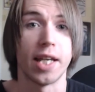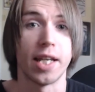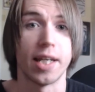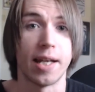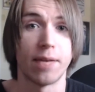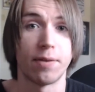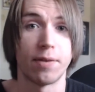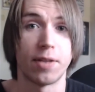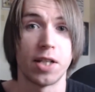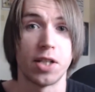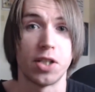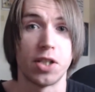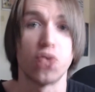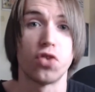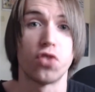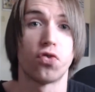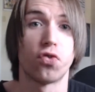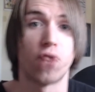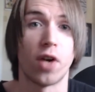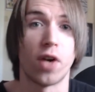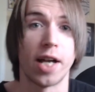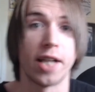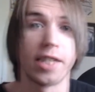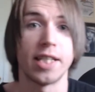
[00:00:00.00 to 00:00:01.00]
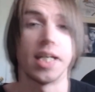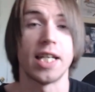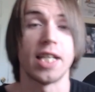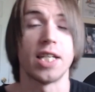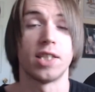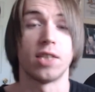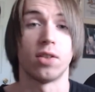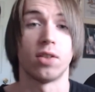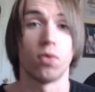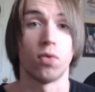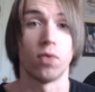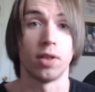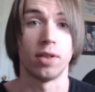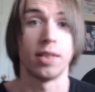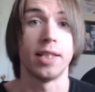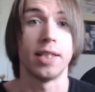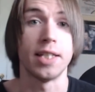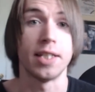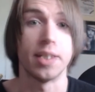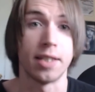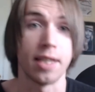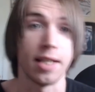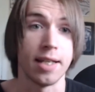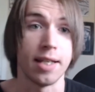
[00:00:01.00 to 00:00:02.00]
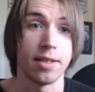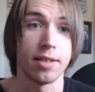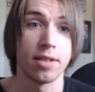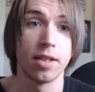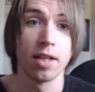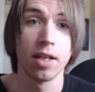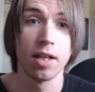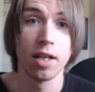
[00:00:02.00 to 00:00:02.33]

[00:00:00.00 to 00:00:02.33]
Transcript: and after that, this Friday is the release date.